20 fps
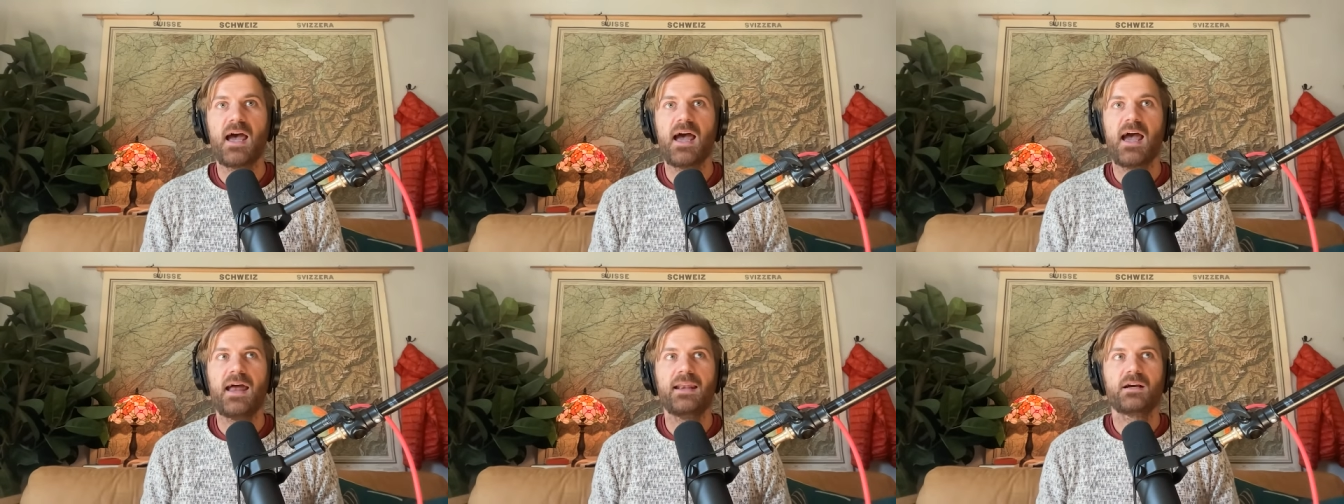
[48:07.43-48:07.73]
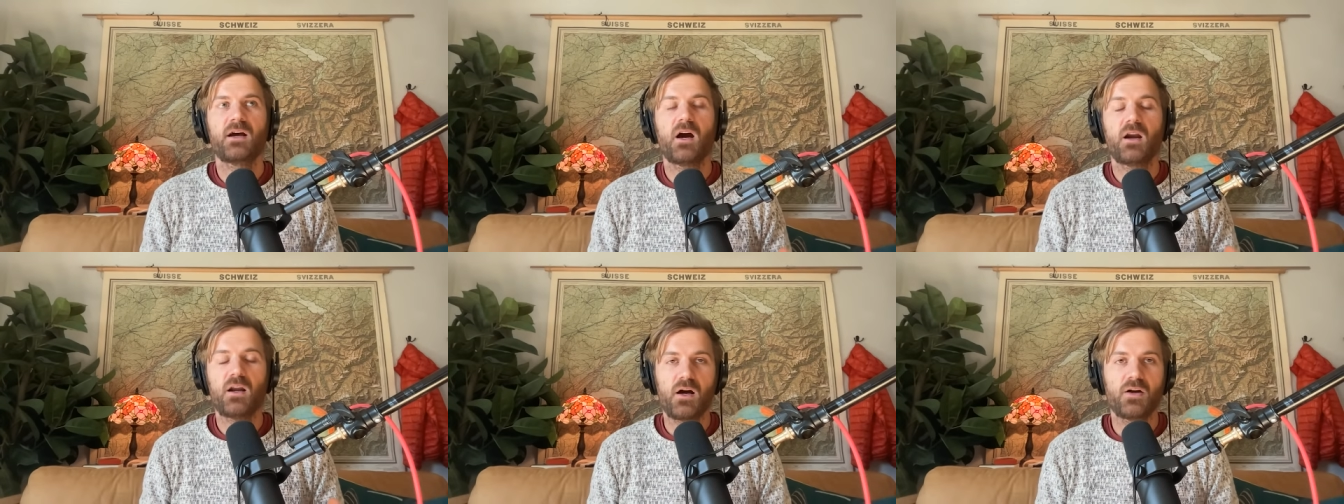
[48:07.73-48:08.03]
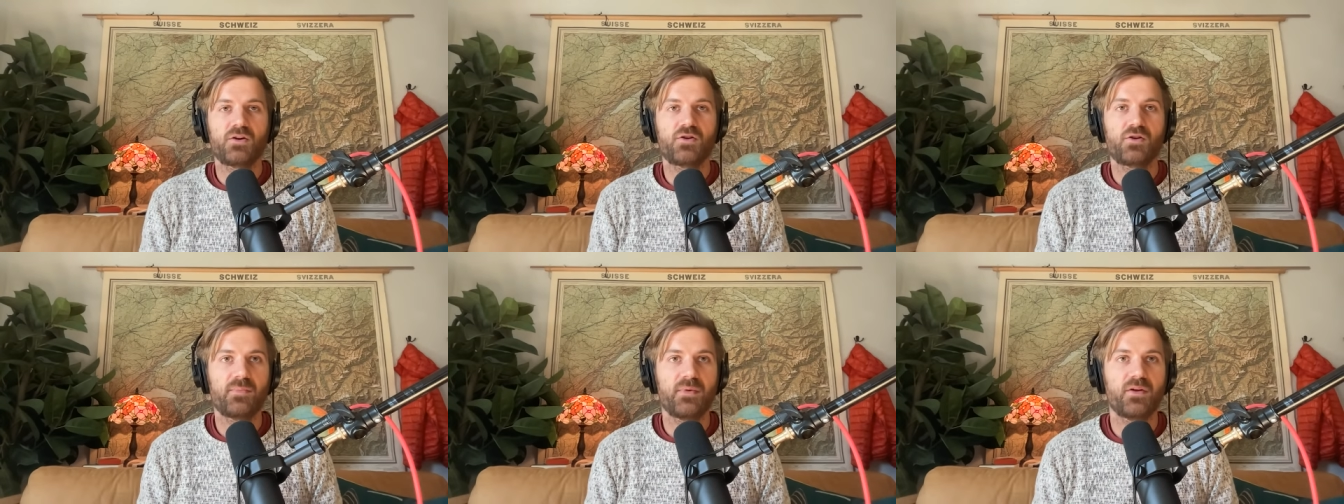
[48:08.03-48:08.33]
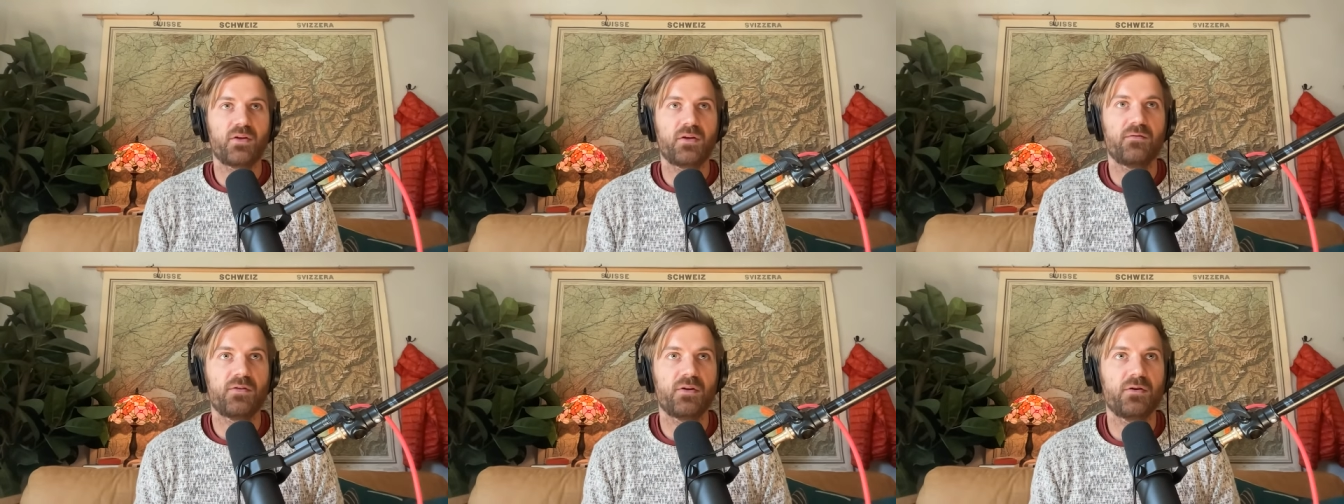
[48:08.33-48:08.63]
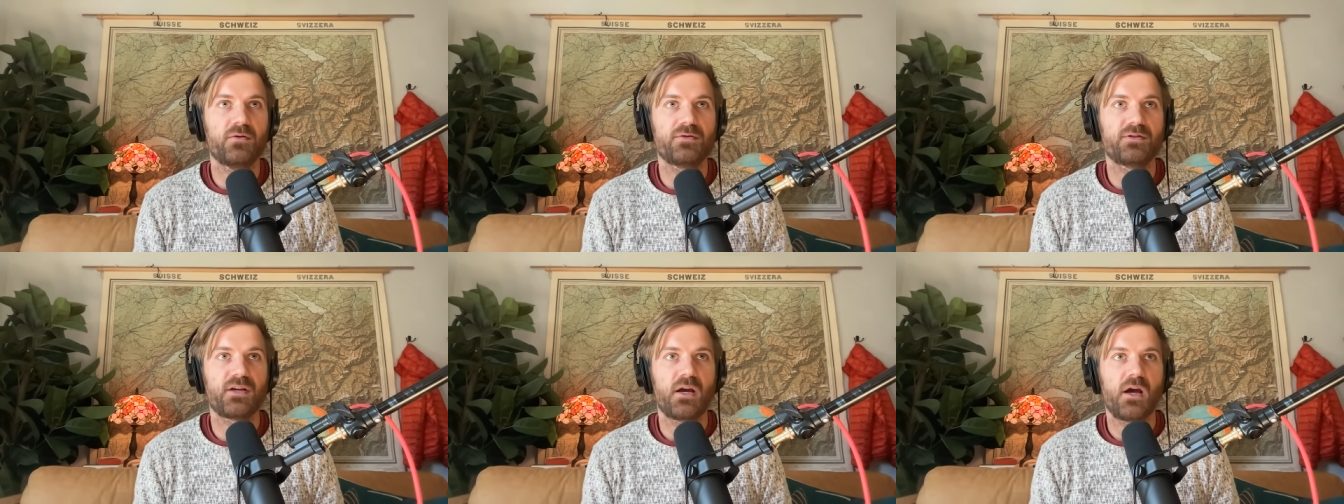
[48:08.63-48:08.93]
and it got 100 million
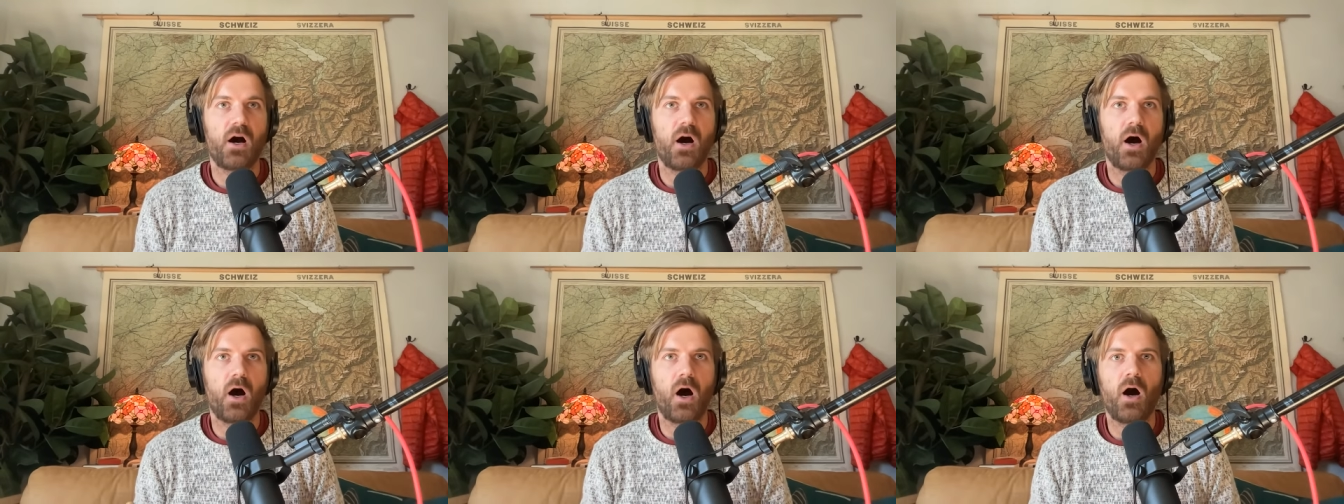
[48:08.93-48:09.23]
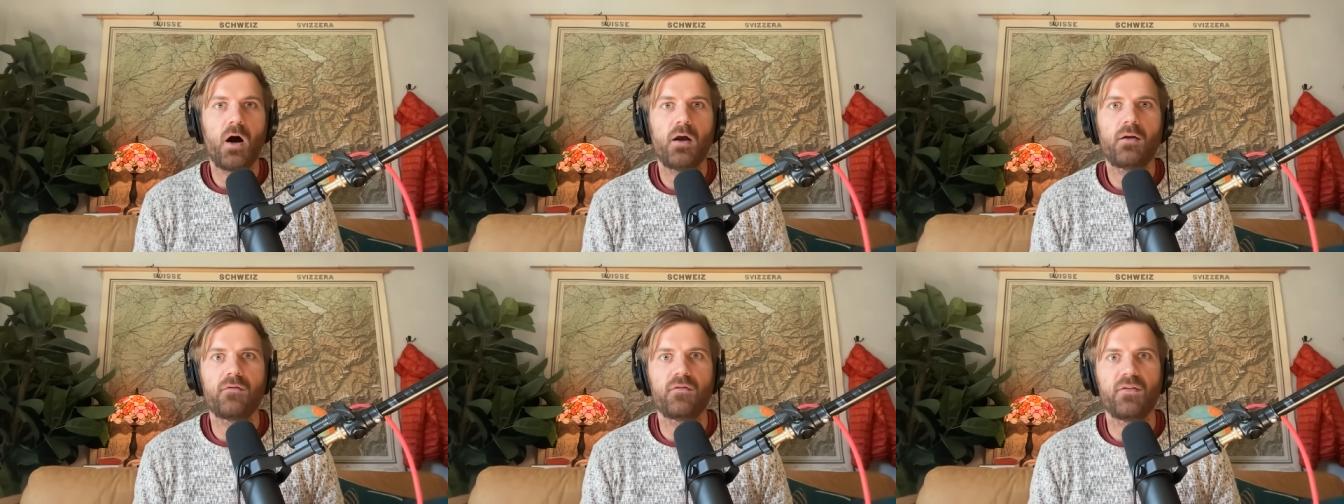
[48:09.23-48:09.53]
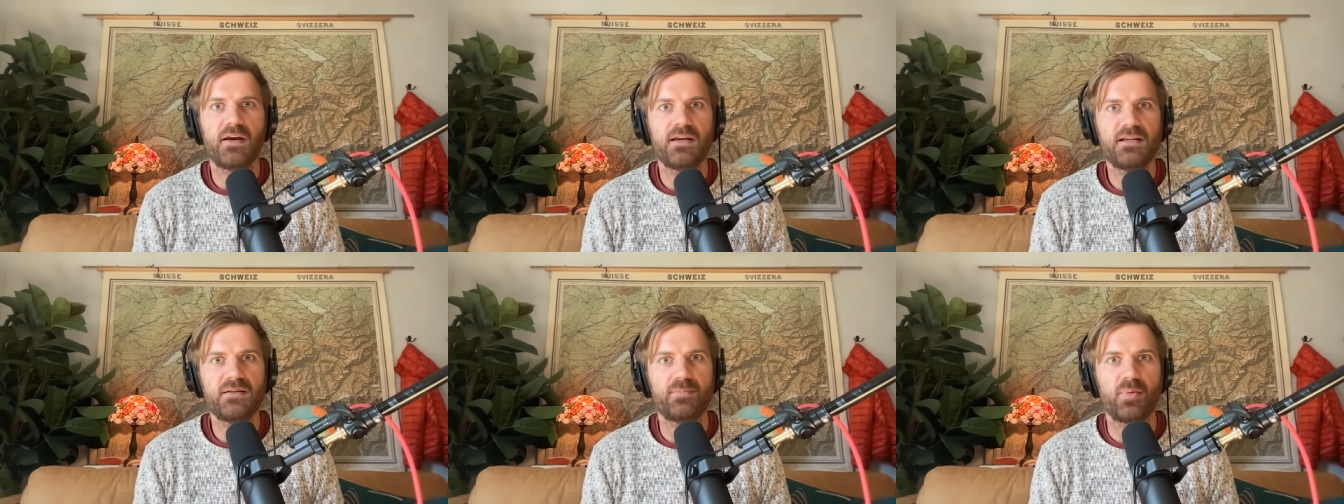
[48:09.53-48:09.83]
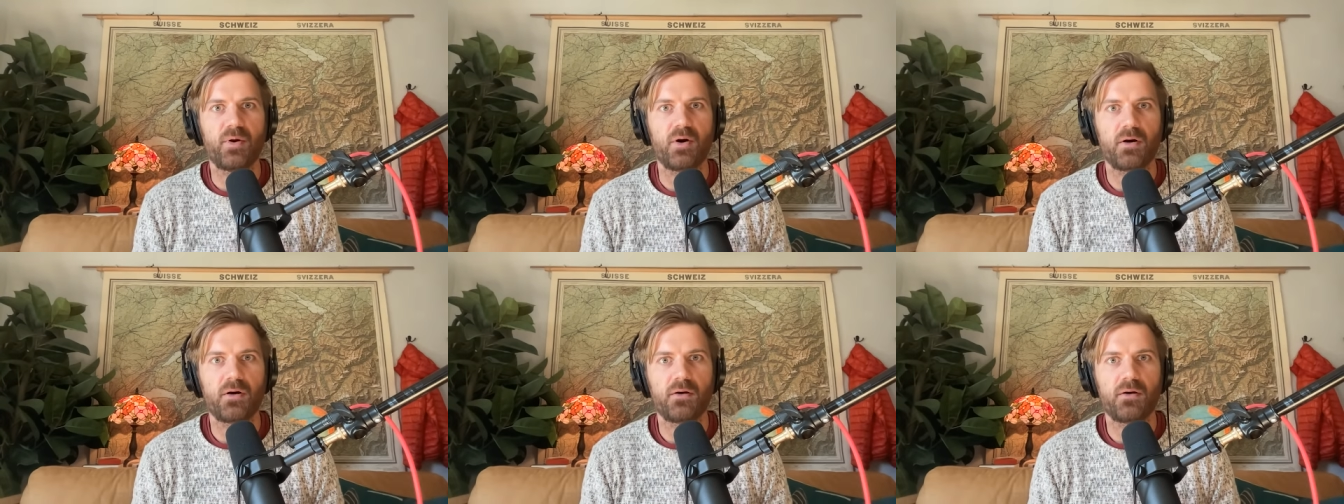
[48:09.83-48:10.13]
views on Facebook,